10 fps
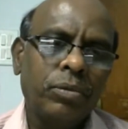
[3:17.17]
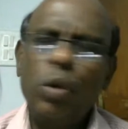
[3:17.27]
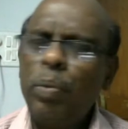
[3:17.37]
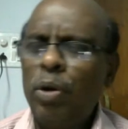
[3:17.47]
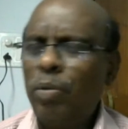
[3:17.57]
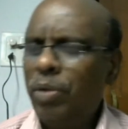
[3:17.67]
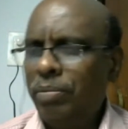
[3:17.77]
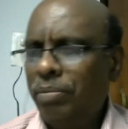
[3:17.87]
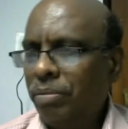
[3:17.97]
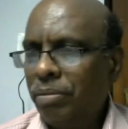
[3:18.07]
No problem.
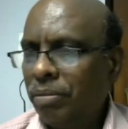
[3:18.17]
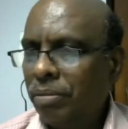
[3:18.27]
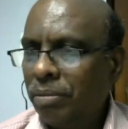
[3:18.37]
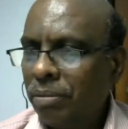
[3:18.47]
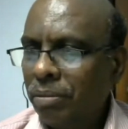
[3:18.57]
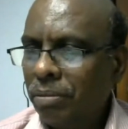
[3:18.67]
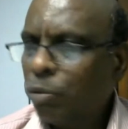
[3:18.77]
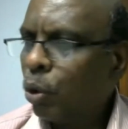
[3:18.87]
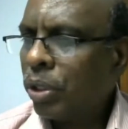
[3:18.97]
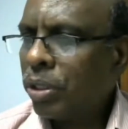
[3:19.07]

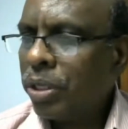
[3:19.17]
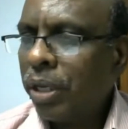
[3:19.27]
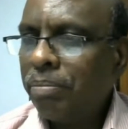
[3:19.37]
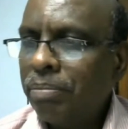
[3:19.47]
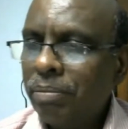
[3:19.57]
Both are same.